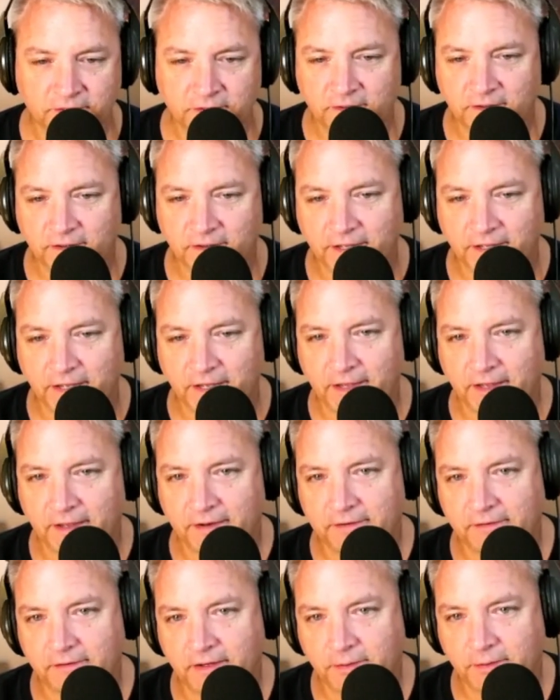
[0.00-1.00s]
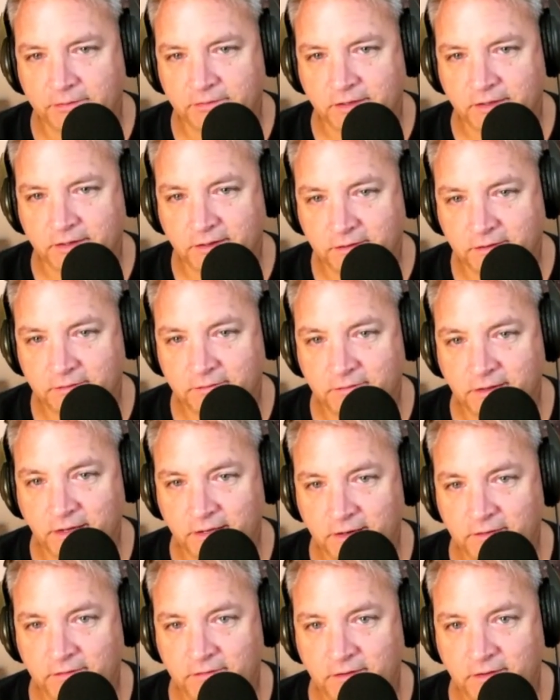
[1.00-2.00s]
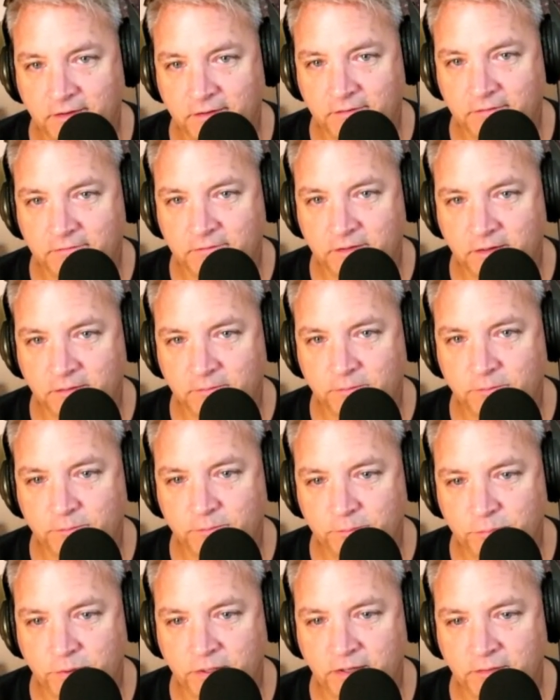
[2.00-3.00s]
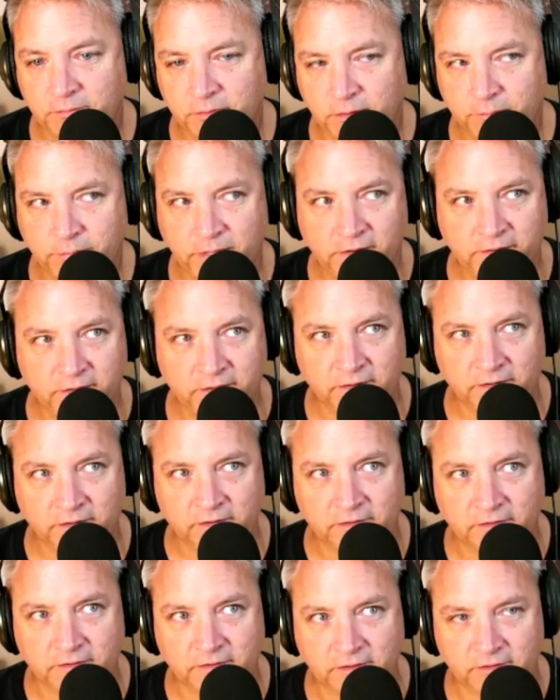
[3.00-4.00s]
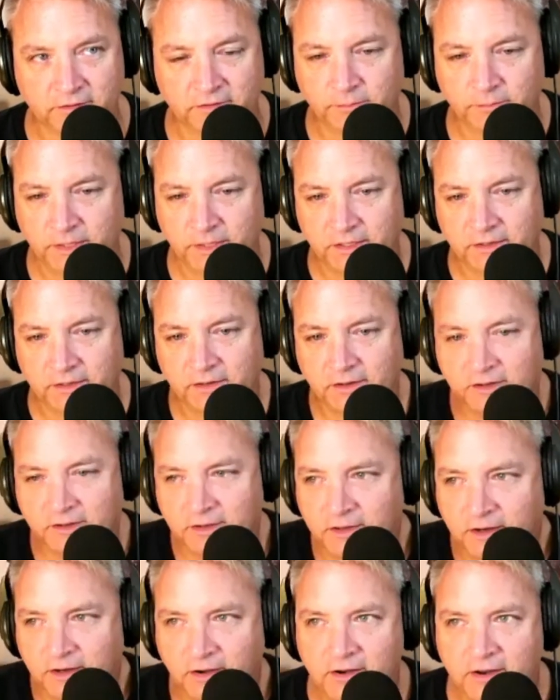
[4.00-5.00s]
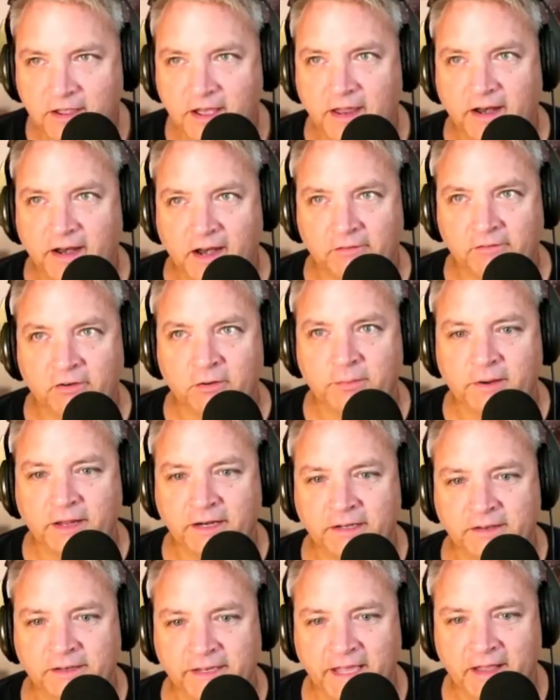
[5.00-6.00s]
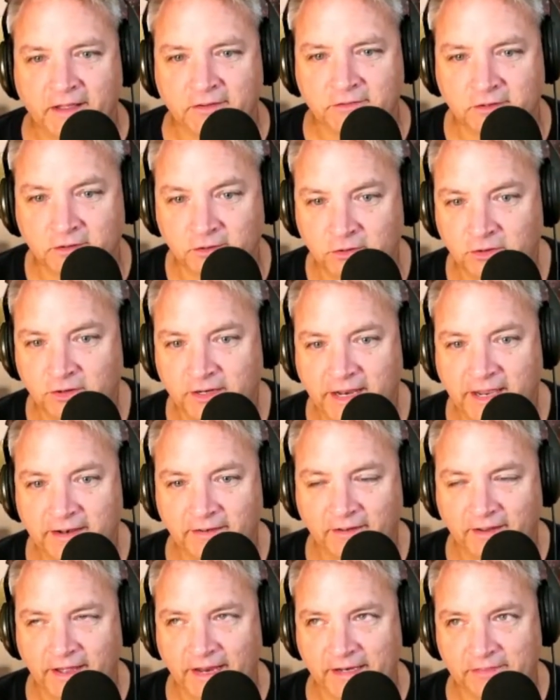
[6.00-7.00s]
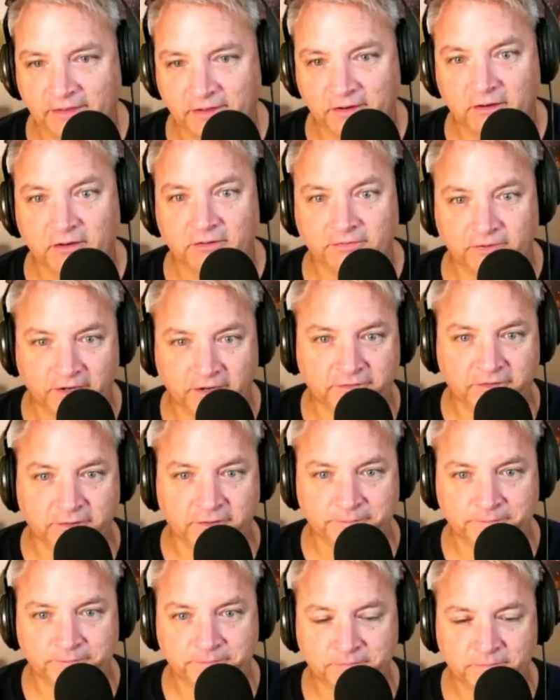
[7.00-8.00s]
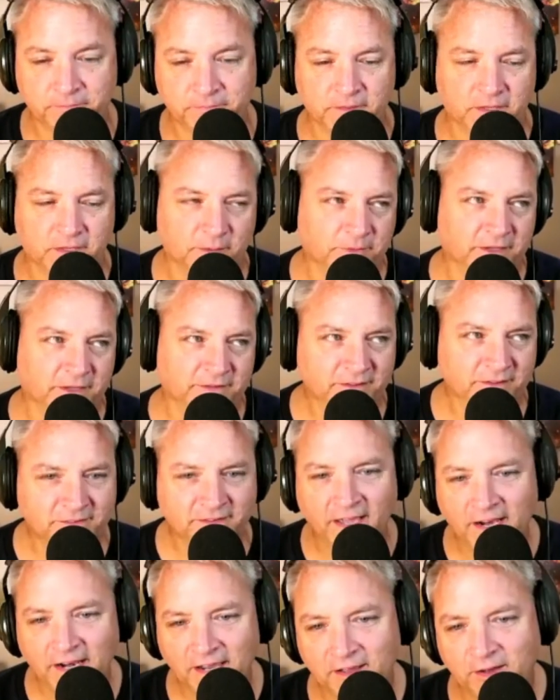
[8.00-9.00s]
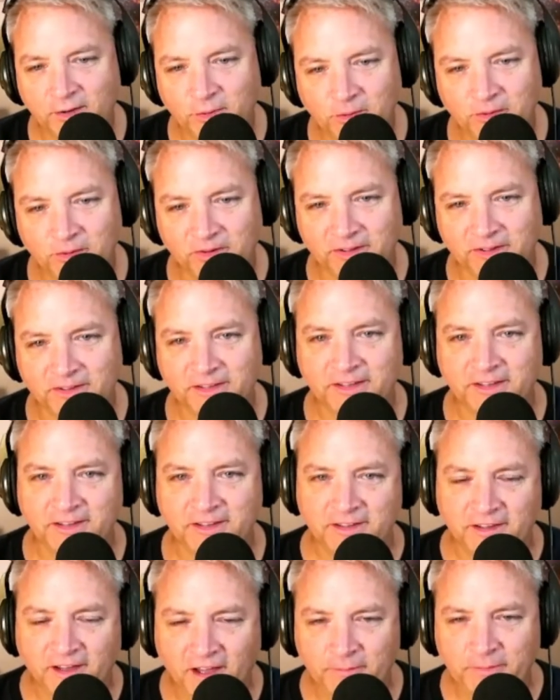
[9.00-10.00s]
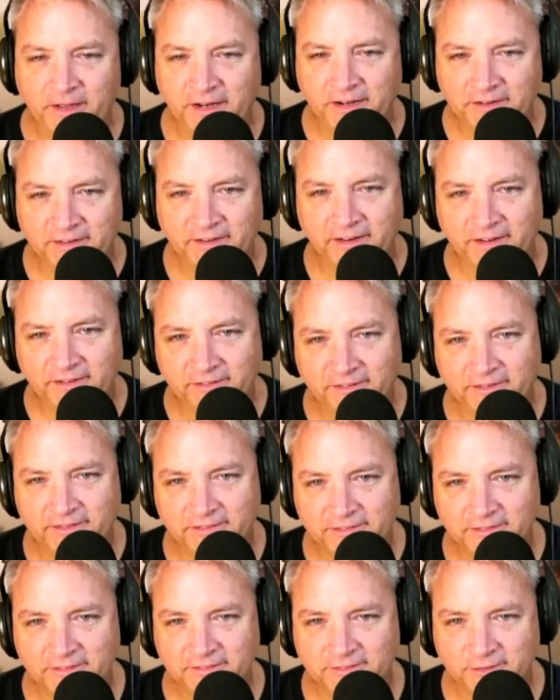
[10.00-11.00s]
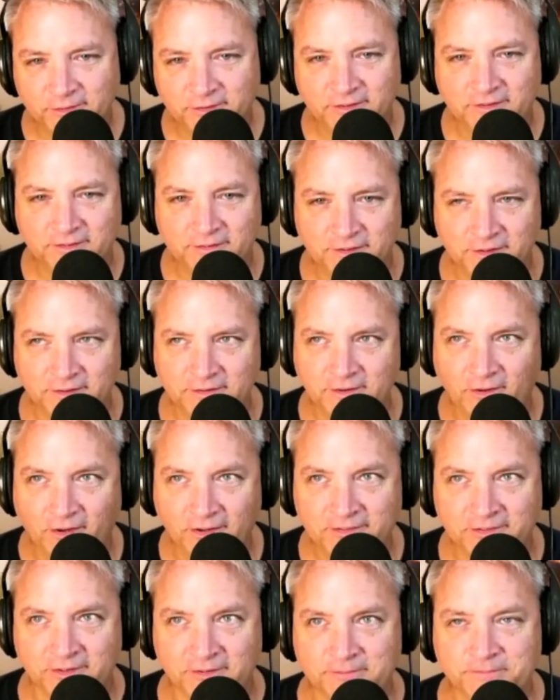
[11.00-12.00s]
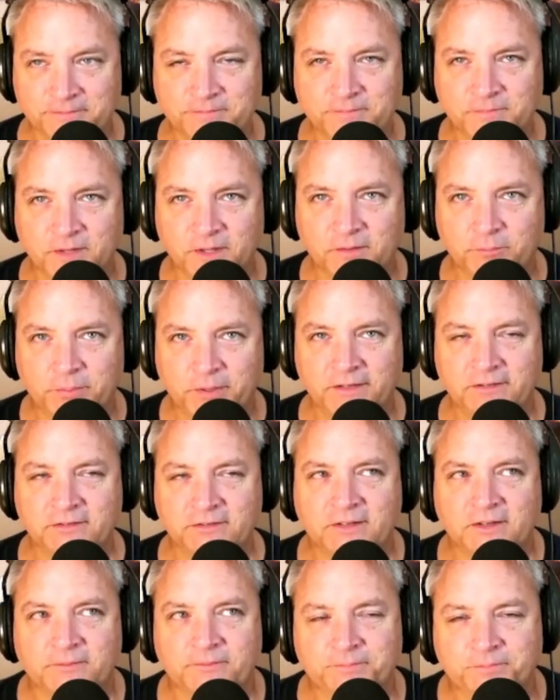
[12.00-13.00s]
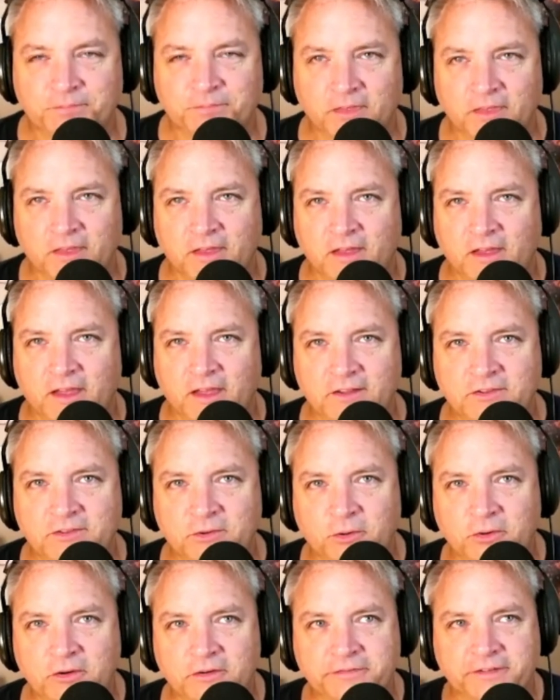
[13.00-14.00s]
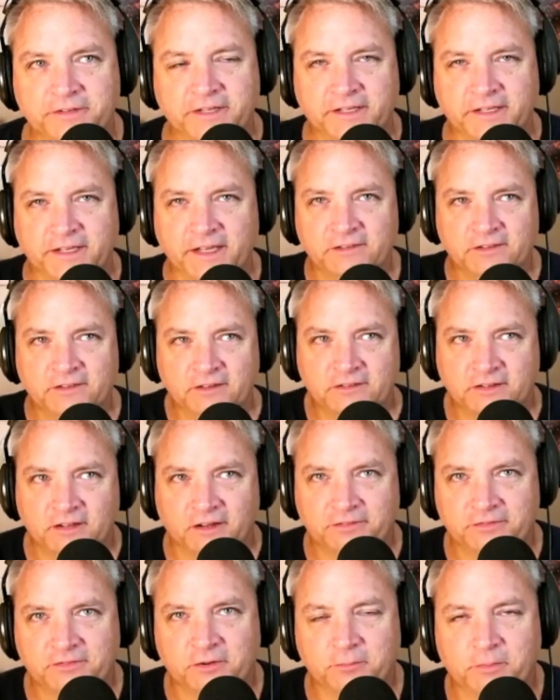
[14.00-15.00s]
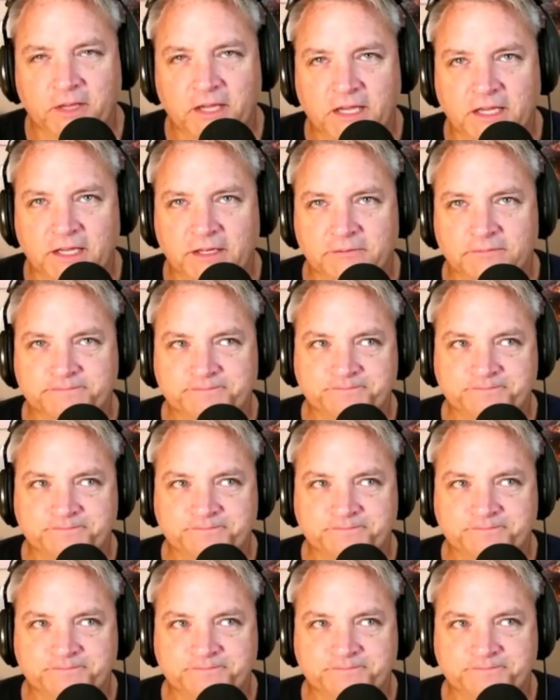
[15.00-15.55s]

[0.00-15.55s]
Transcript: And I was like, I kind of dig the bounty hunter, because, here you got everybody in the galaxy, good and light, that are afraid of him. And I'm like, that's kind of cool. He's just awesome. Plus, it sort of kins itself to me